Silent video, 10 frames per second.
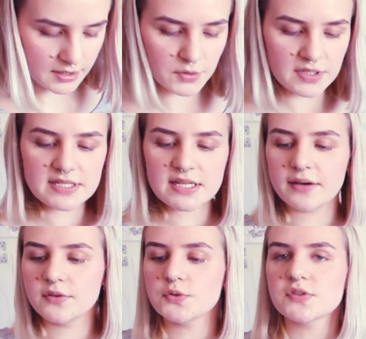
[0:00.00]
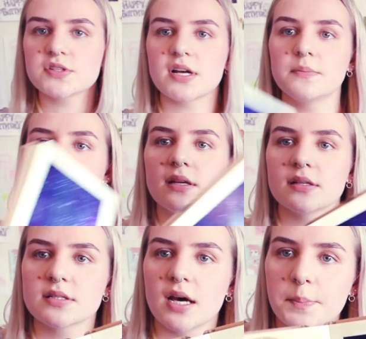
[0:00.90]
You can see I've used a gel medium
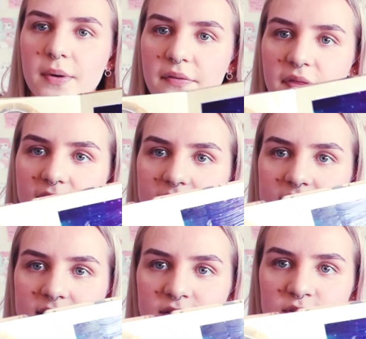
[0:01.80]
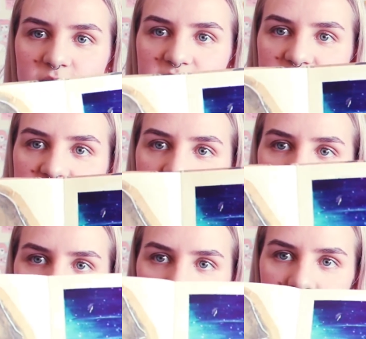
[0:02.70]
on top of this, so it's
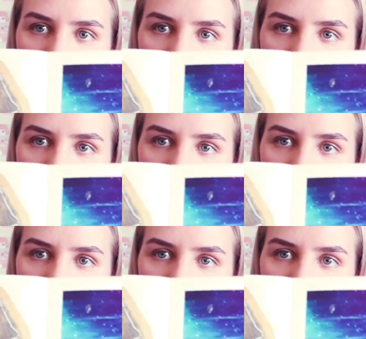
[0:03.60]
shiny.